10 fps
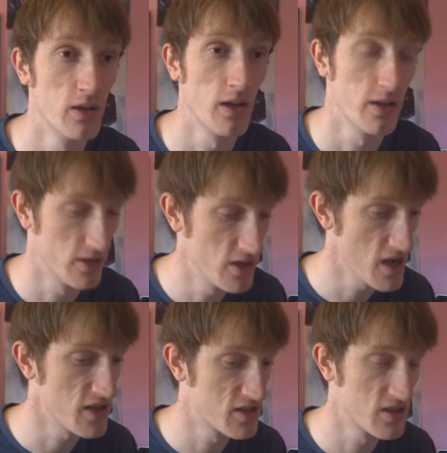You're like,
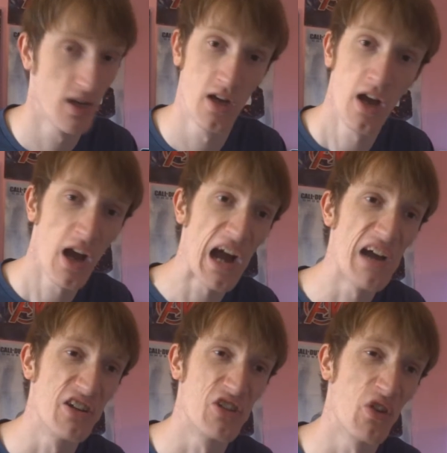yes,
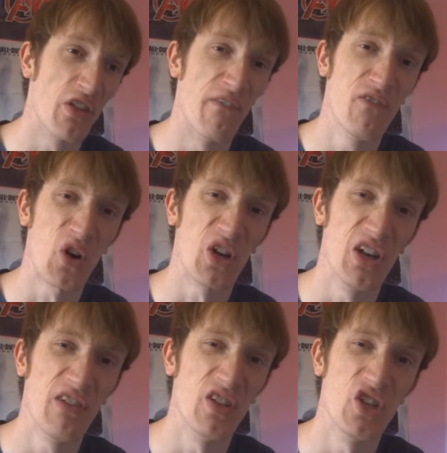I destroyed the
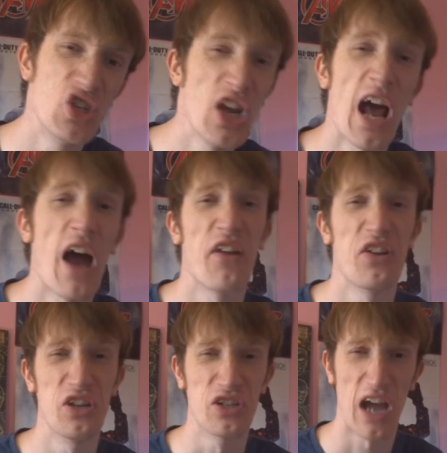fucking living shit out of
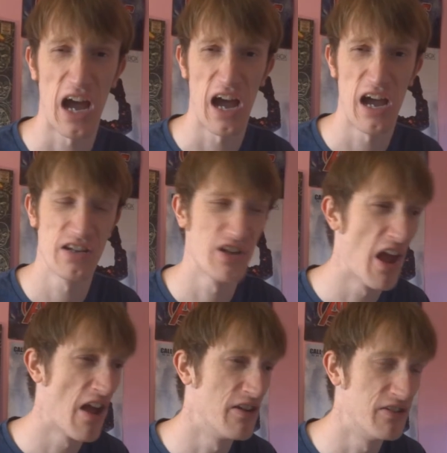these guys.
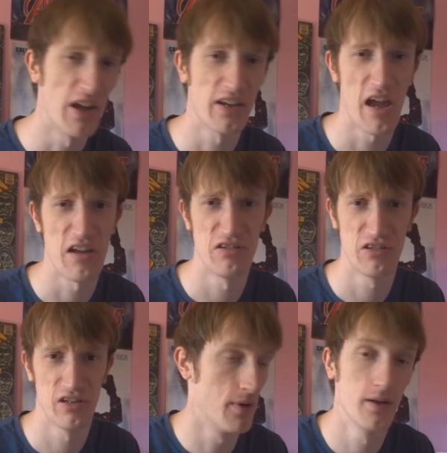
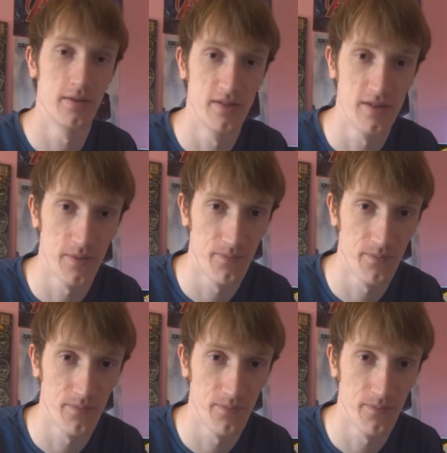Dickheads. And